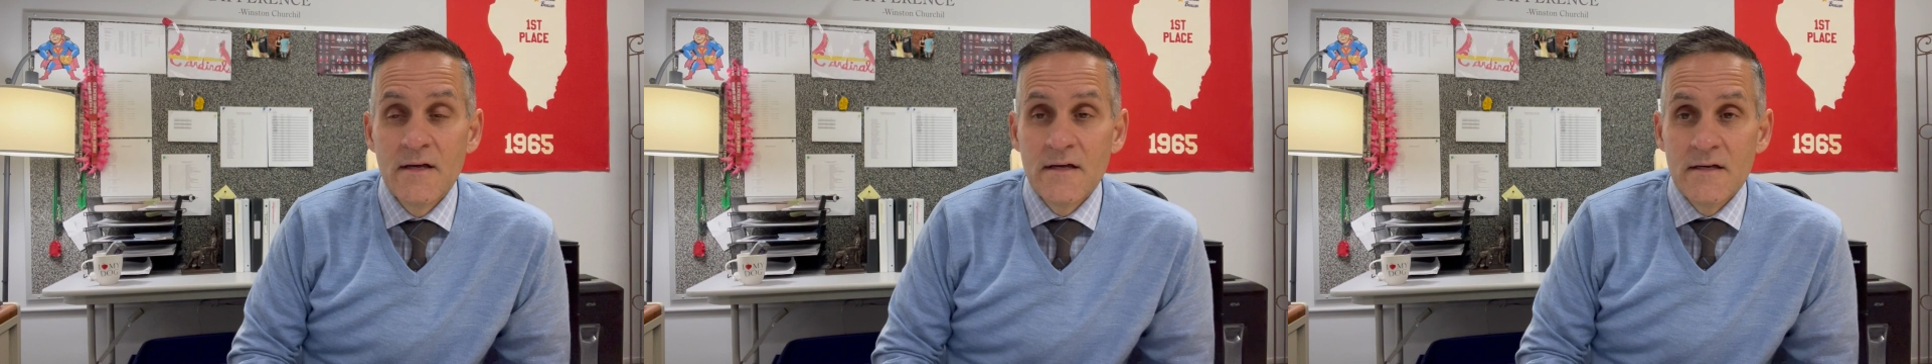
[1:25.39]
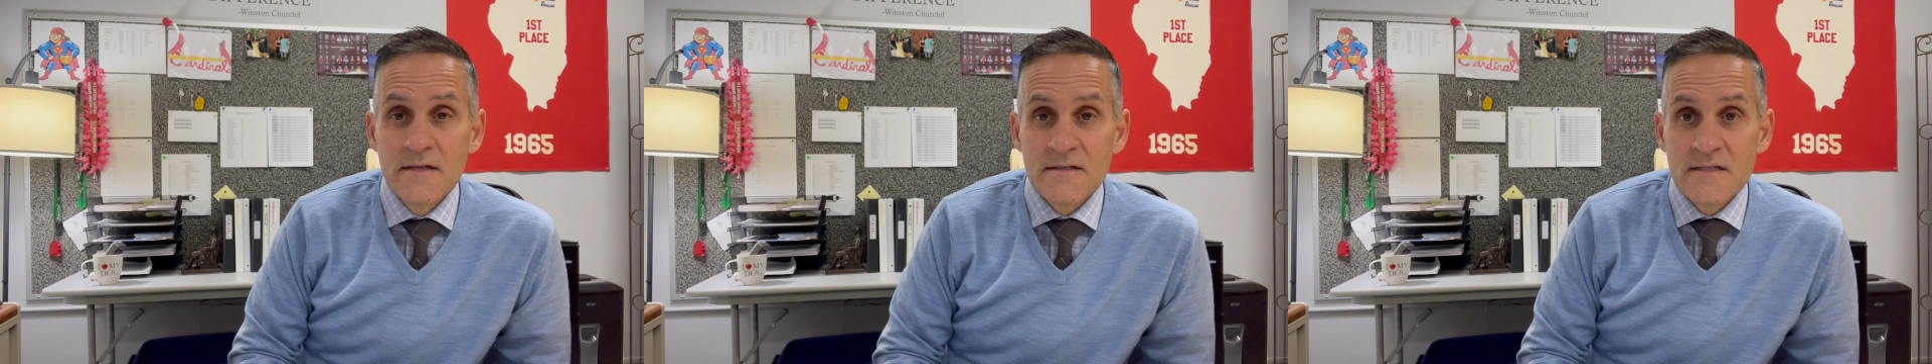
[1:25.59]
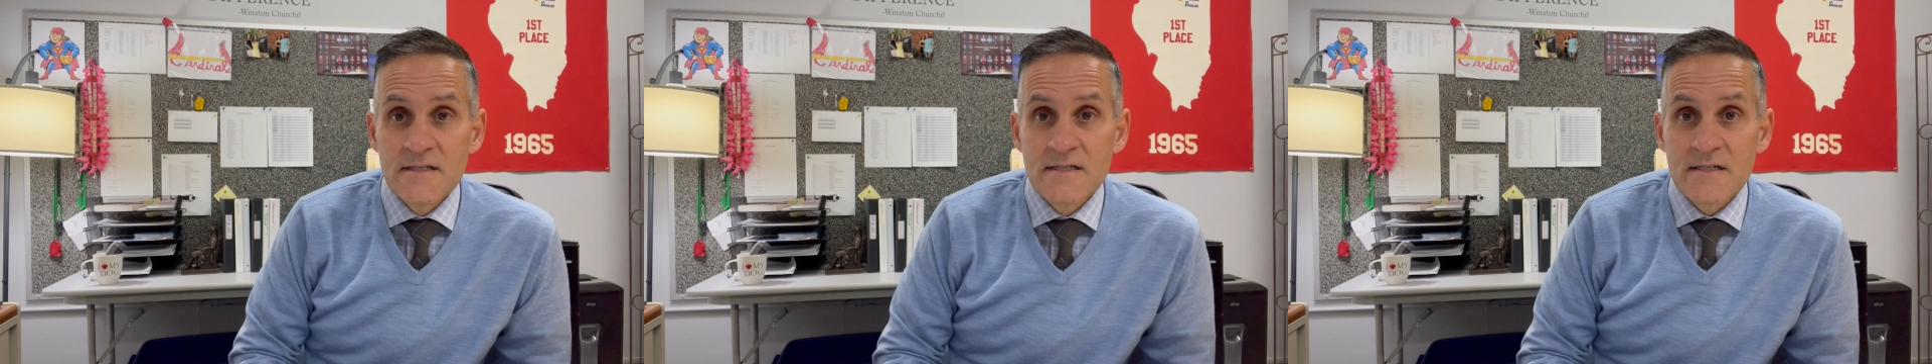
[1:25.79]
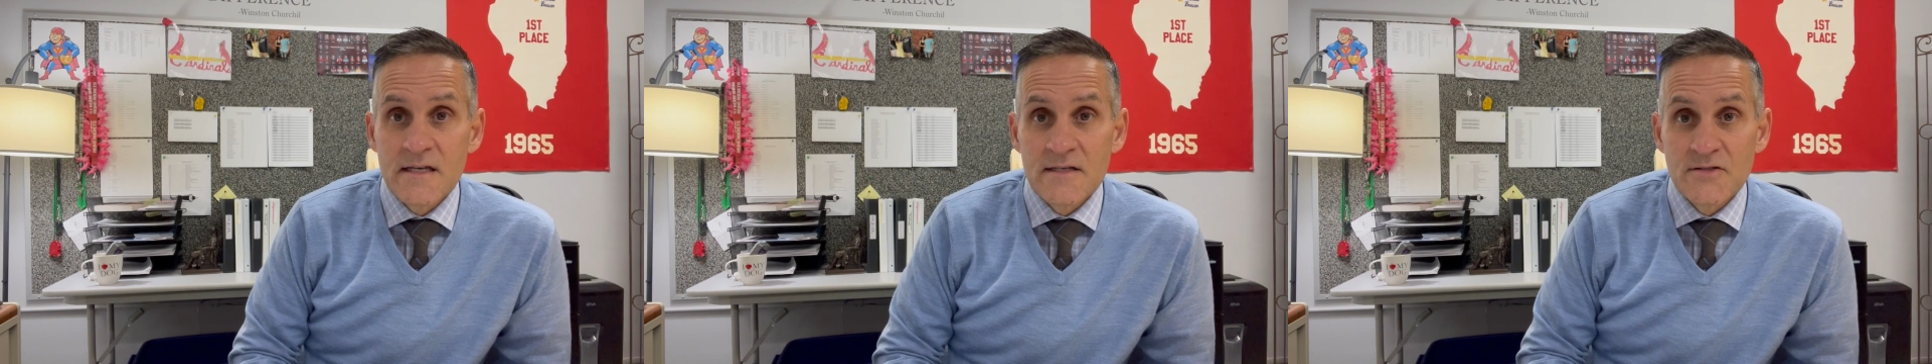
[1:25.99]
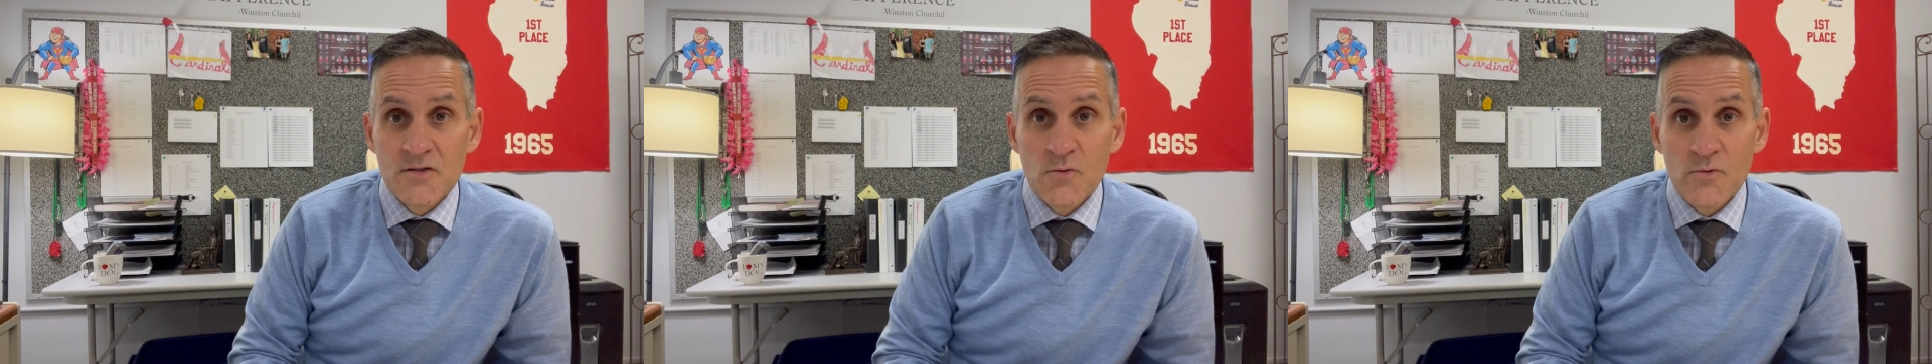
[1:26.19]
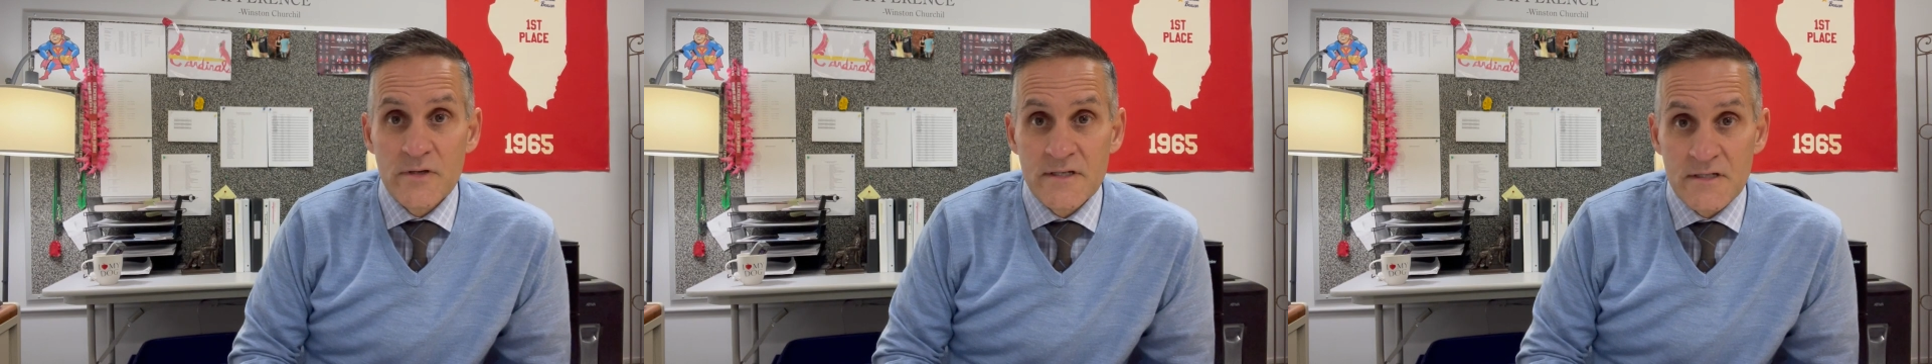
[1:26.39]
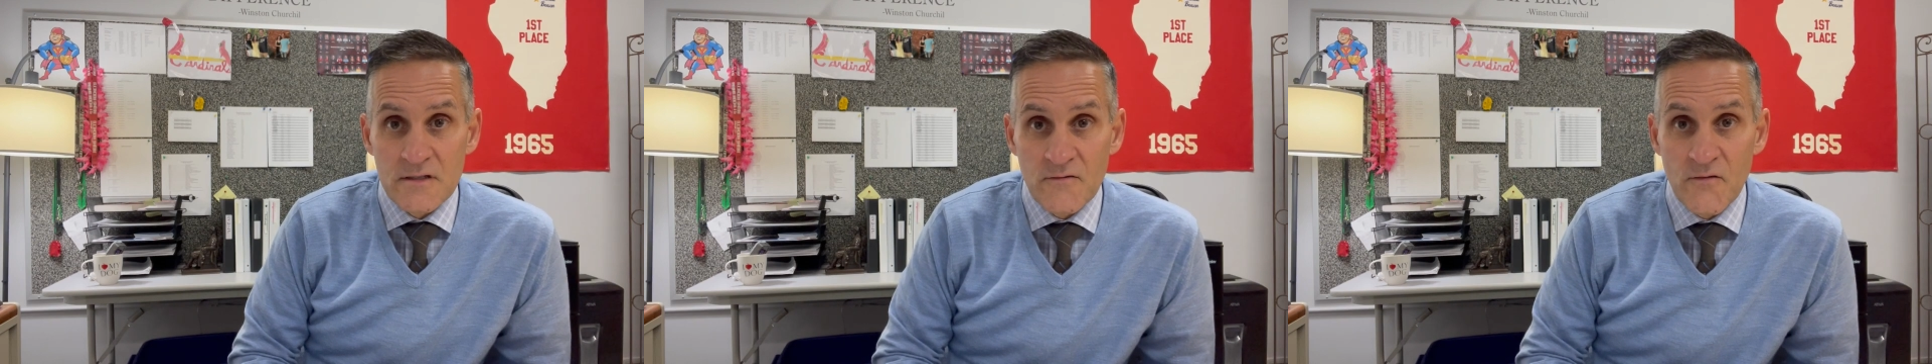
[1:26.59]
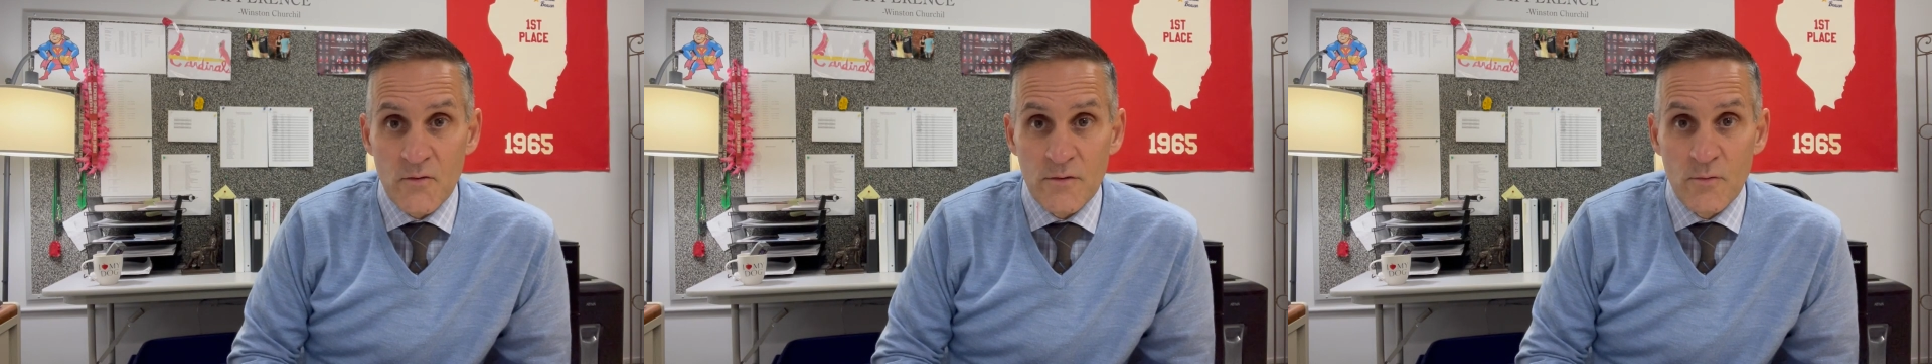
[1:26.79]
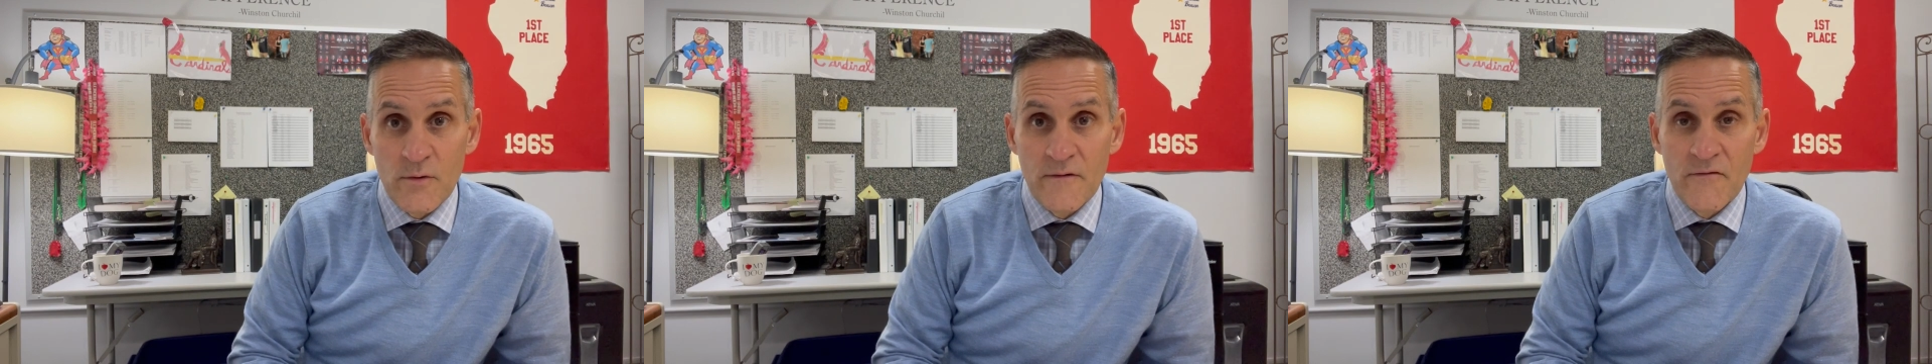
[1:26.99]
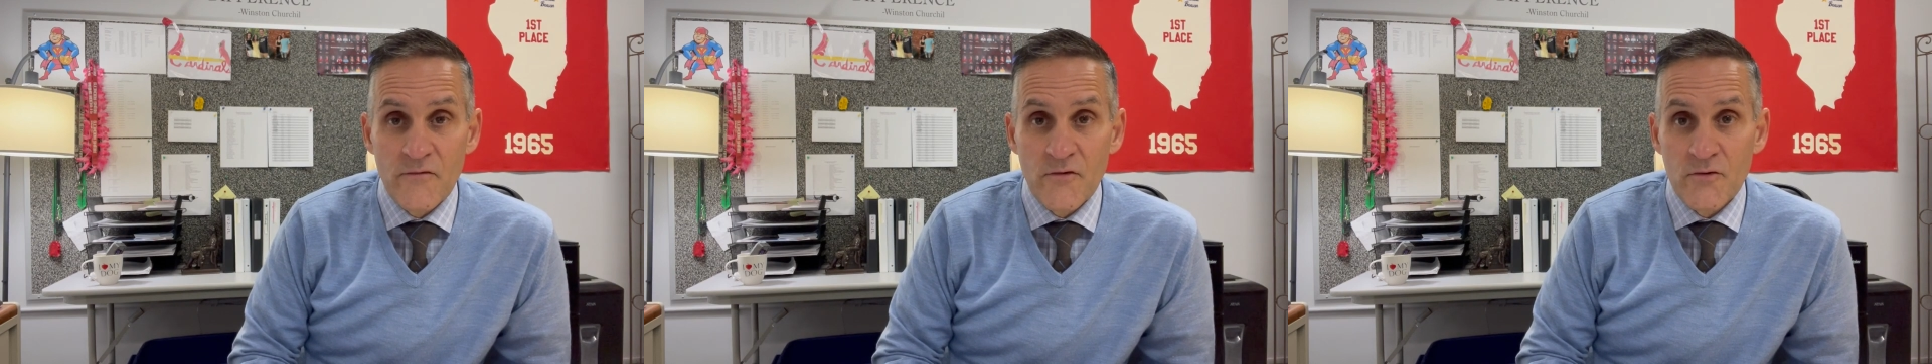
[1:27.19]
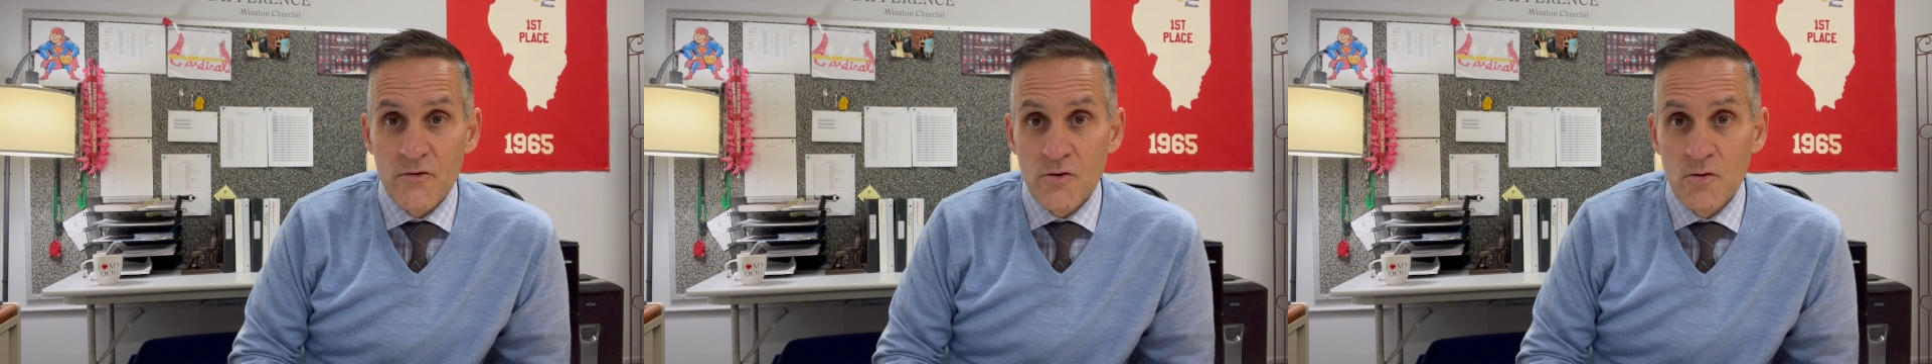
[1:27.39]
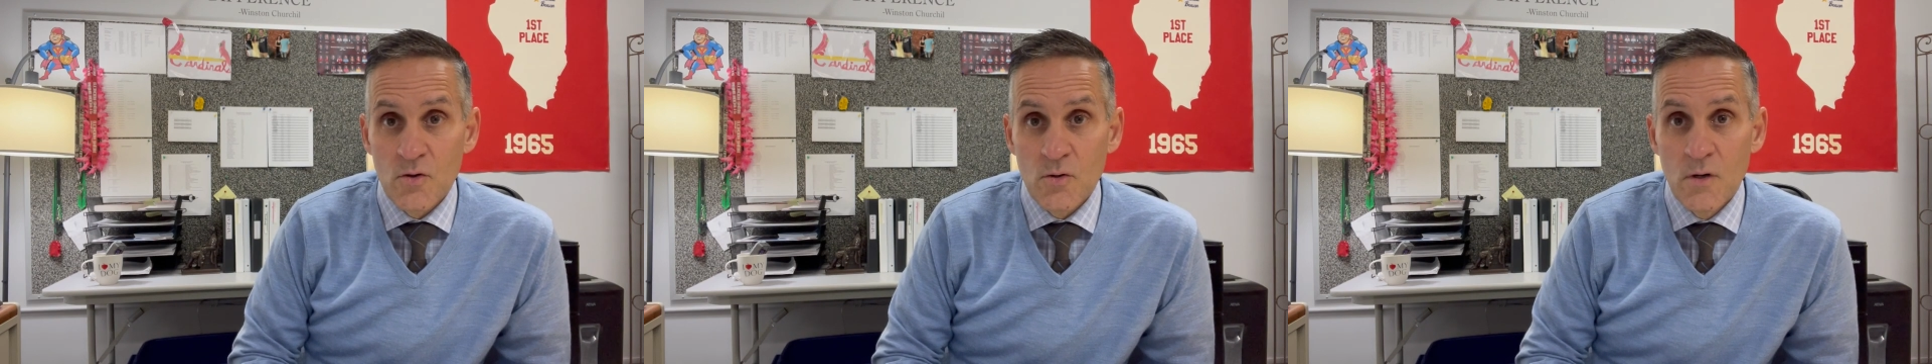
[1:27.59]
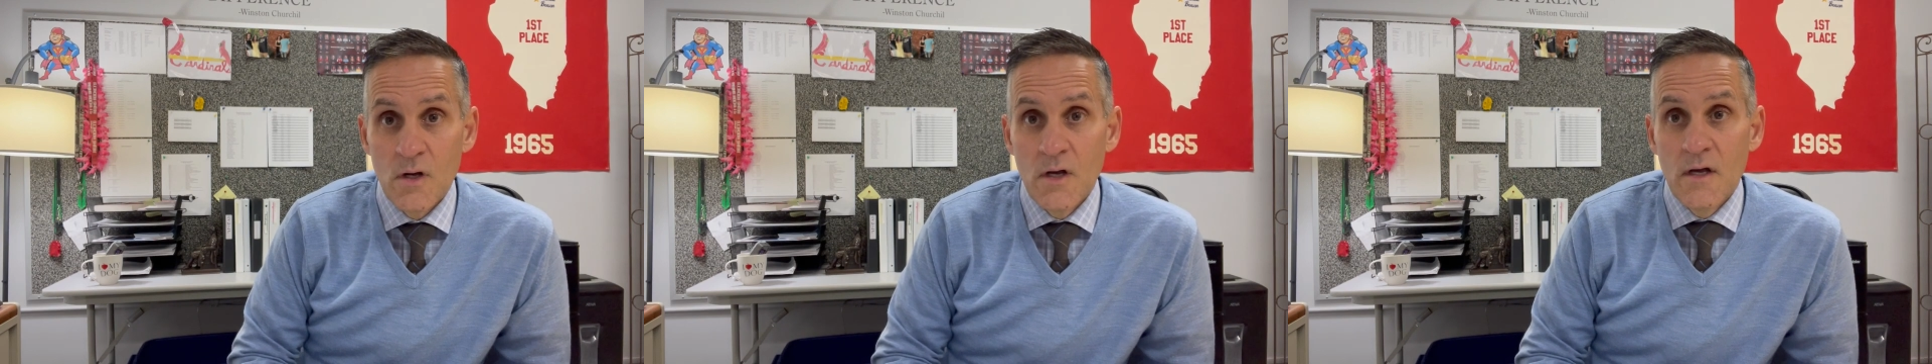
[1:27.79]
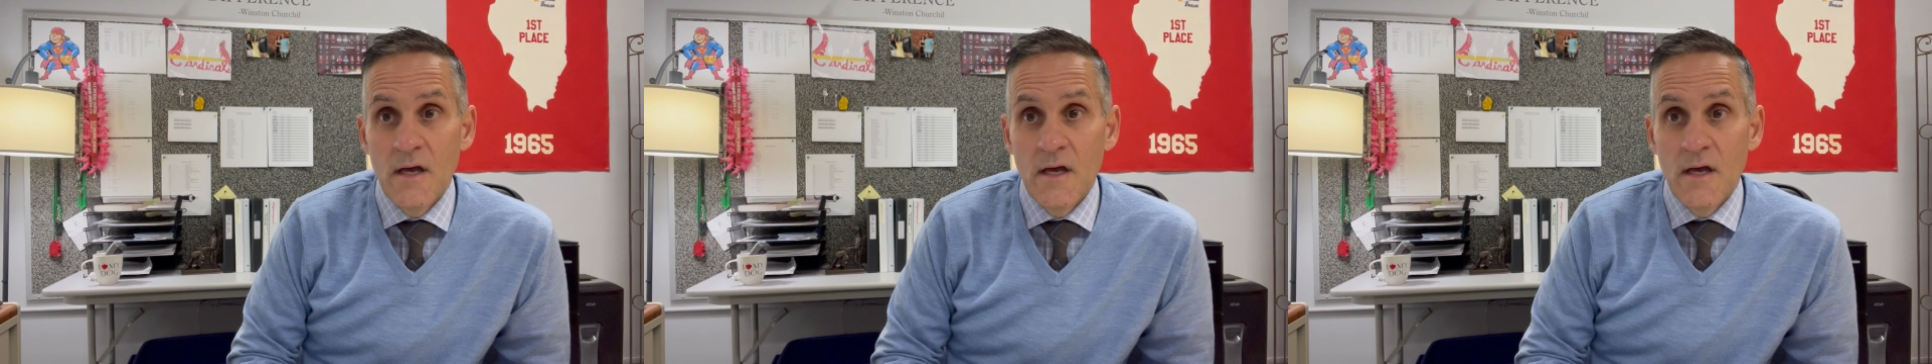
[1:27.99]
it says the reason for the referral,